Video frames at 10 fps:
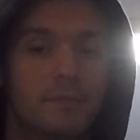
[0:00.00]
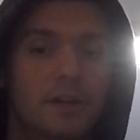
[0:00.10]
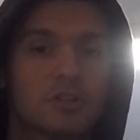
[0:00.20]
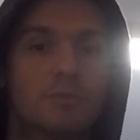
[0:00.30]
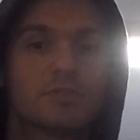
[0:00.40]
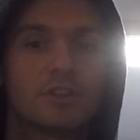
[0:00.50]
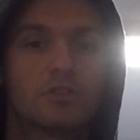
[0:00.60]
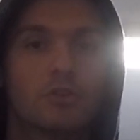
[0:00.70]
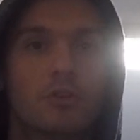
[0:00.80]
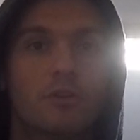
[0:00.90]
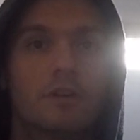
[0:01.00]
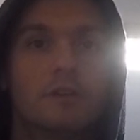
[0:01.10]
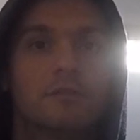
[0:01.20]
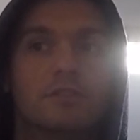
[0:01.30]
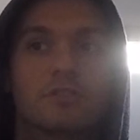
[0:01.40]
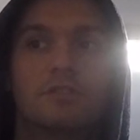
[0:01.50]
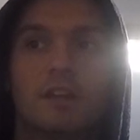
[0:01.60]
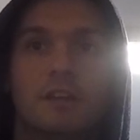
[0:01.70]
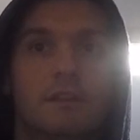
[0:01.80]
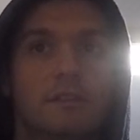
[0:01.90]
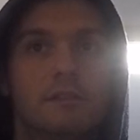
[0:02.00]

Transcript: It's almost like Toyota just they